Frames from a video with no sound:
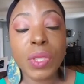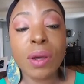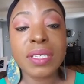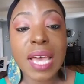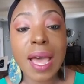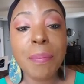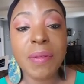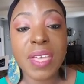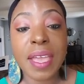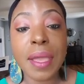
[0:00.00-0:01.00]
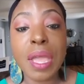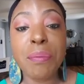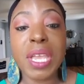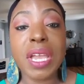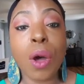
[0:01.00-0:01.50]
on top of that and
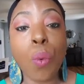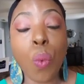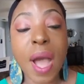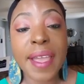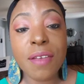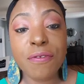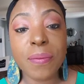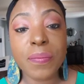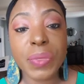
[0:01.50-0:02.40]
being a wife,